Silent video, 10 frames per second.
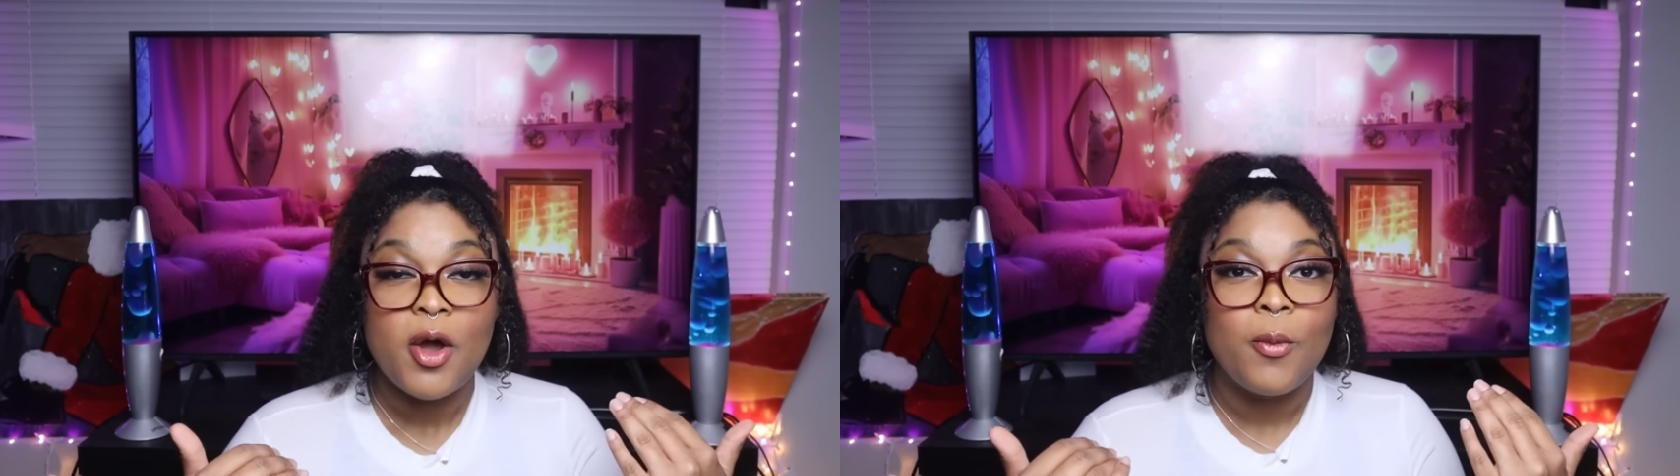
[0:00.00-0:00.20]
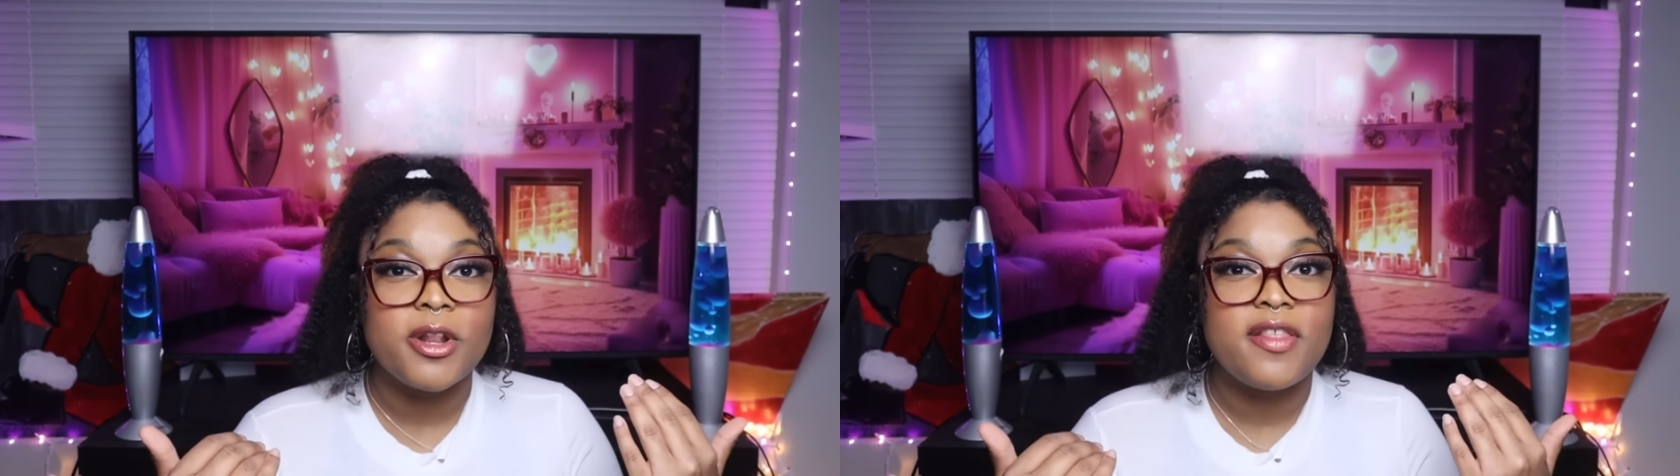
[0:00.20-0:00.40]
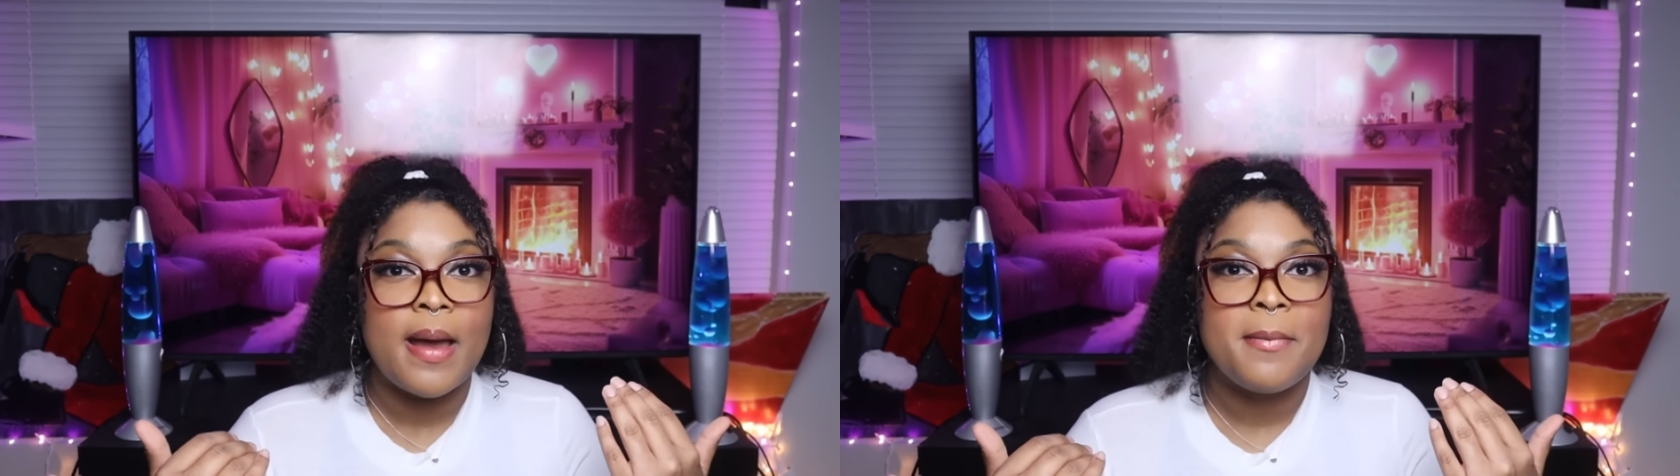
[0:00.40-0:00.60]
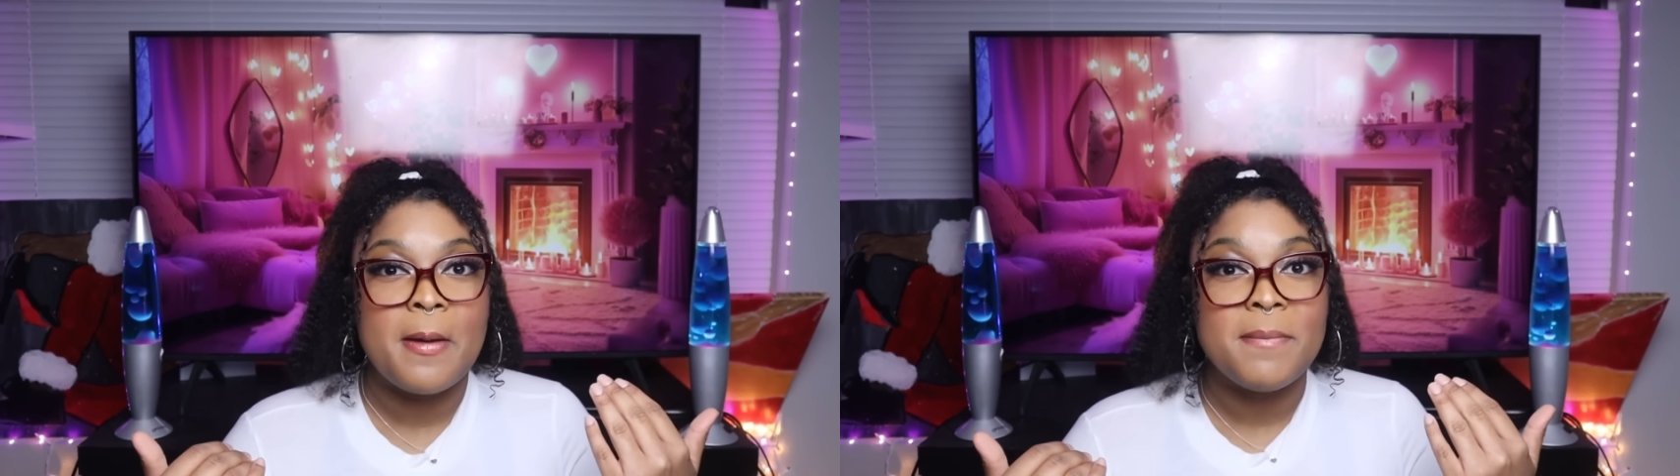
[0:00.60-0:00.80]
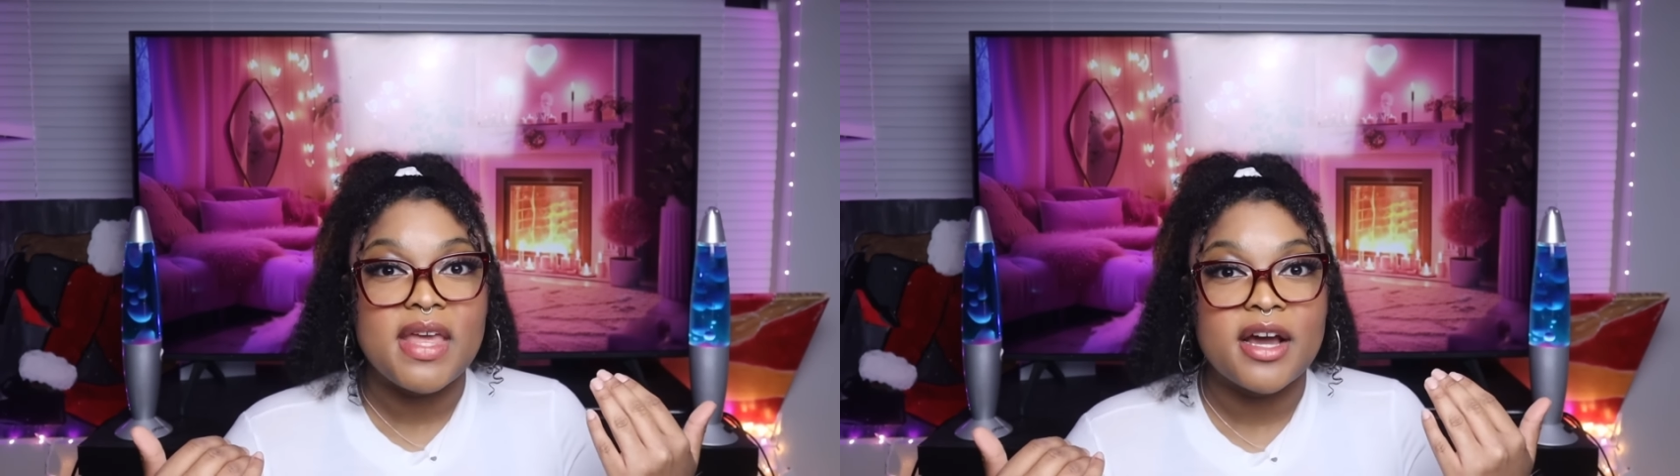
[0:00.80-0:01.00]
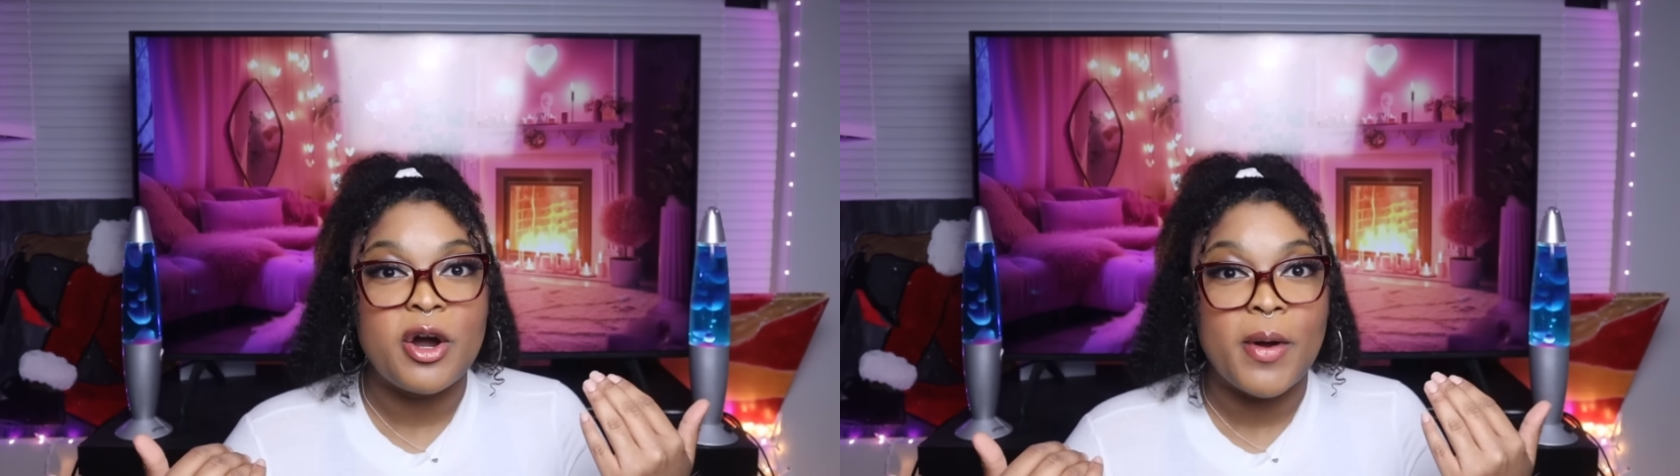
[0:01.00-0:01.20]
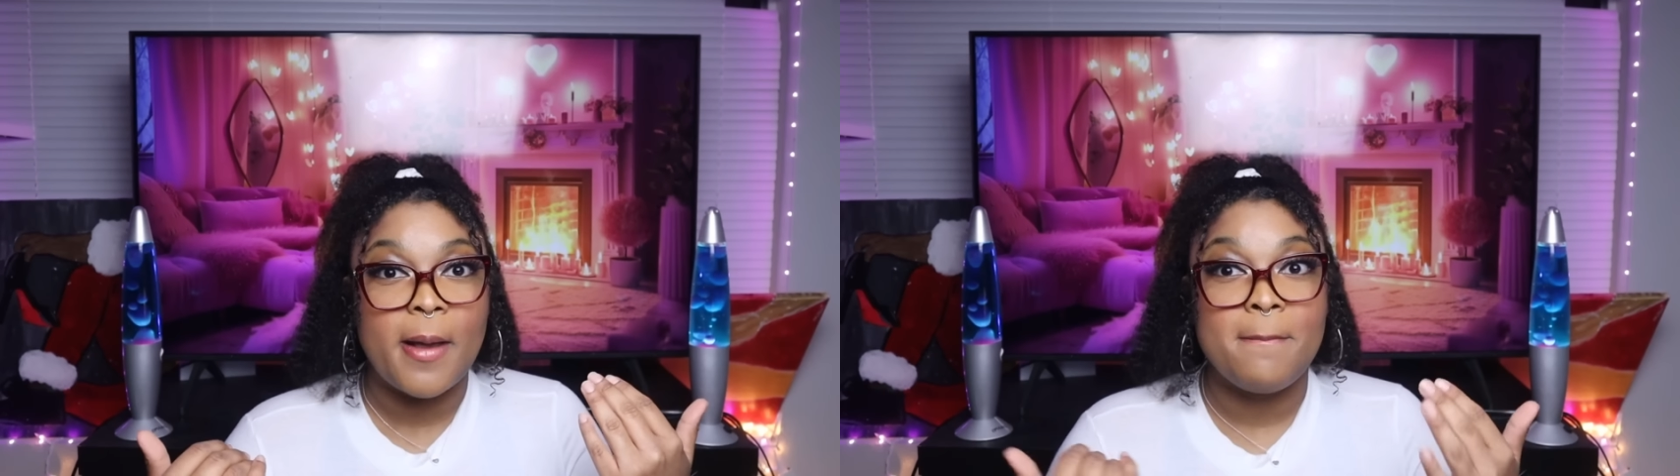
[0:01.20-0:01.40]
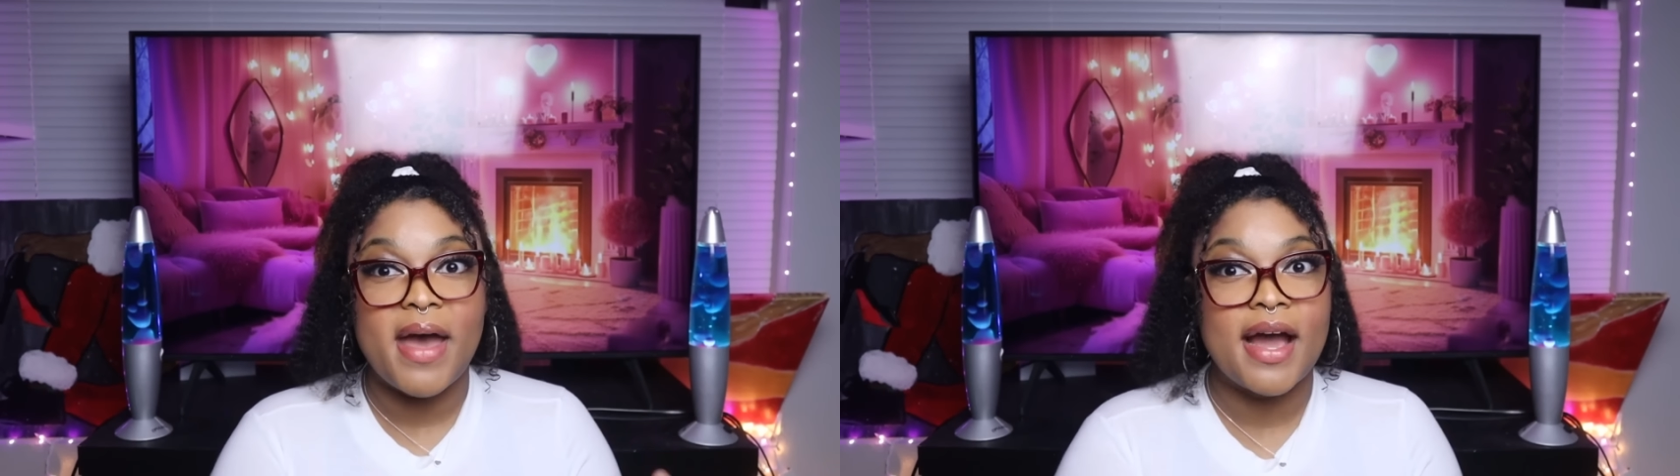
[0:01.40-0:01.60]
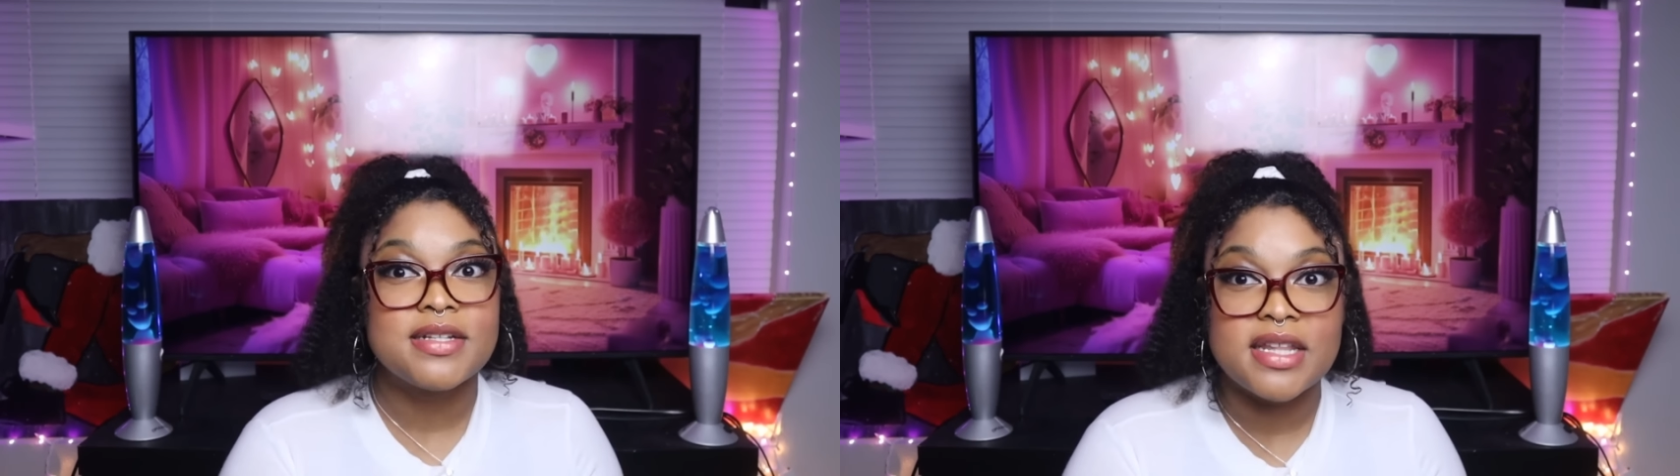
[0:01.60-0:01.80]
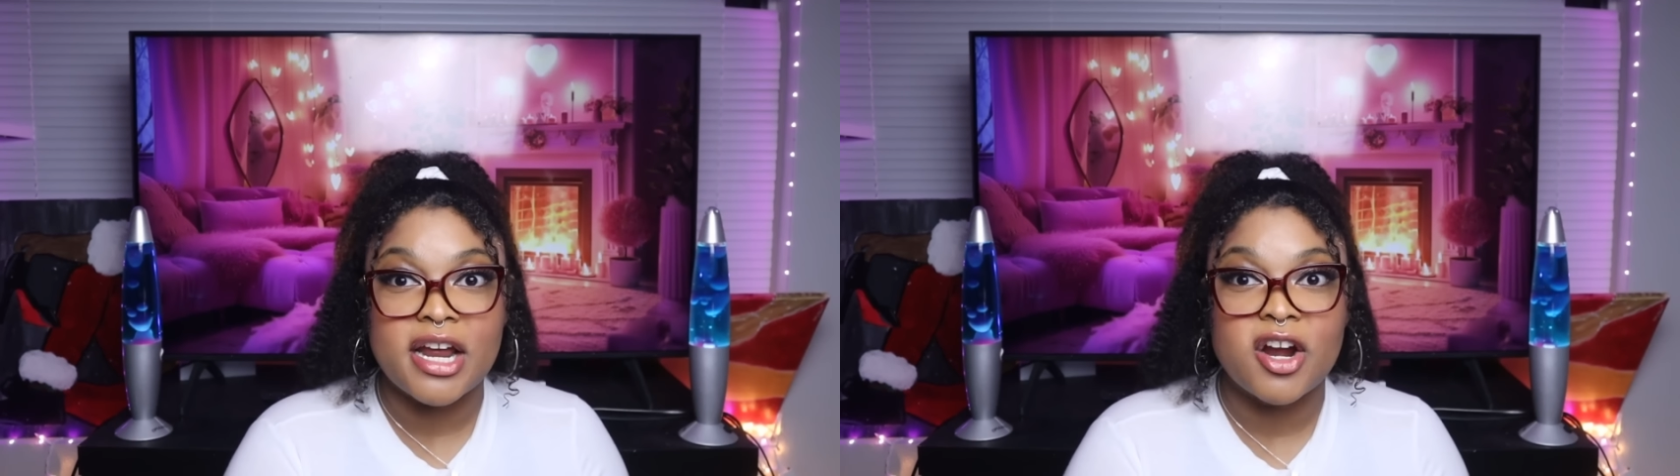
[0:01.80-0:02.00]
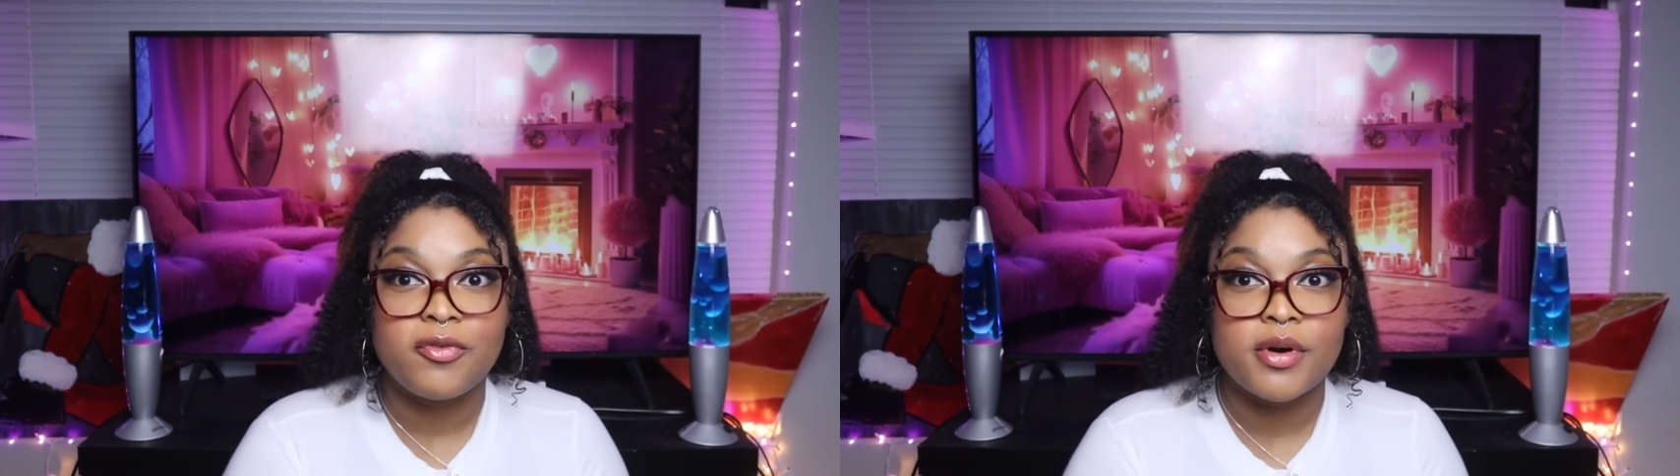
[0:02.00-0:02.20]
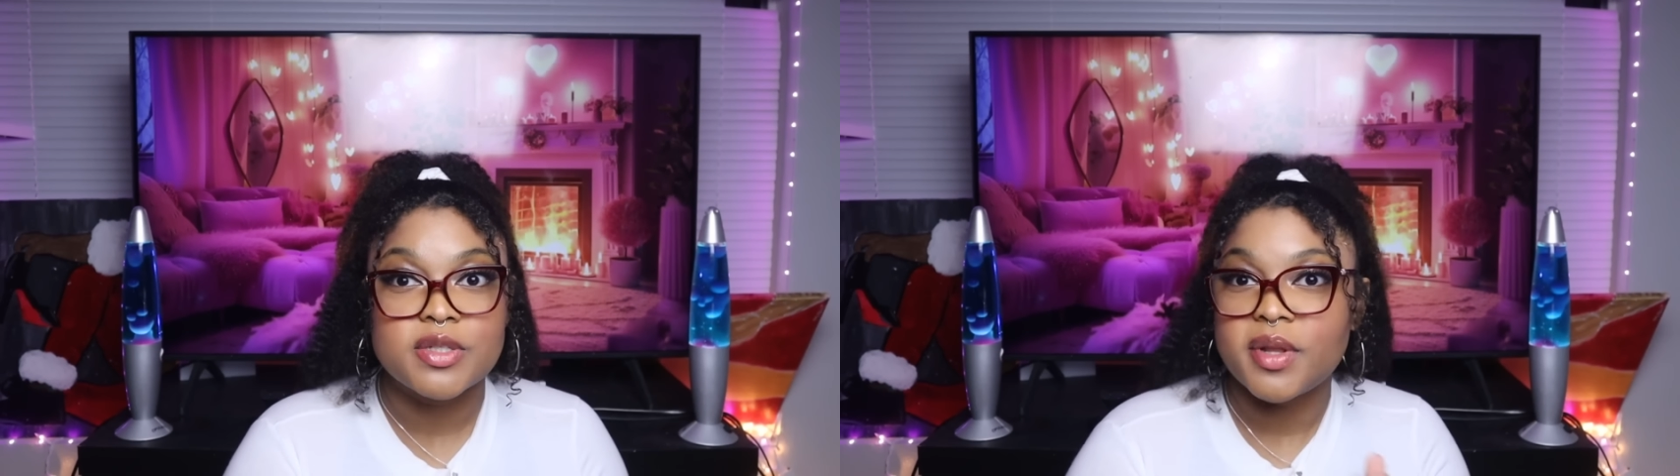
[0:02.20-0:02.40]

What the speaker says: Whether that meant Mia going back to the Air Force,